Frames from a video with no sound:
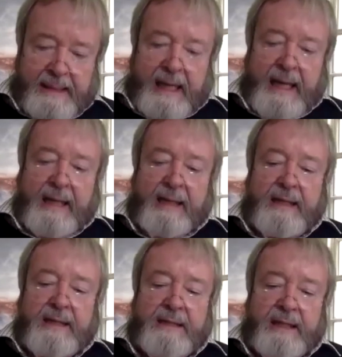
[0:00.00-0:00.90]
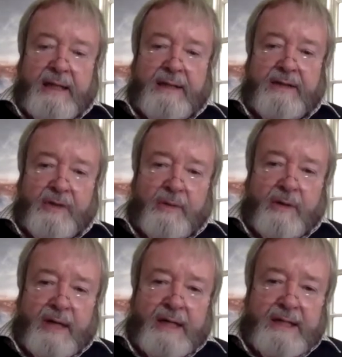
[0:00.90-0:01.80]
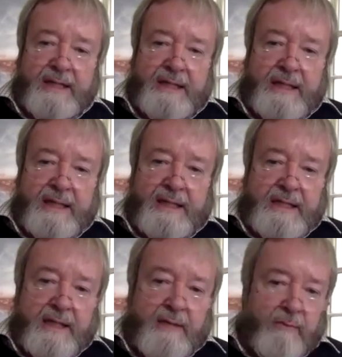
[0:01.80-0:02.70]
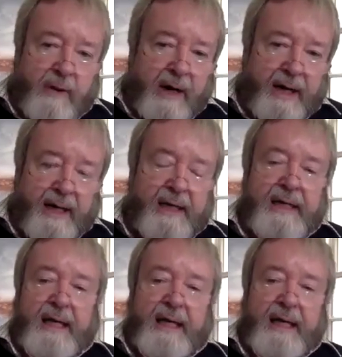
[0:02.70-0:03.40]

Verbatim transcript: And, and Jung had uh, said, Why?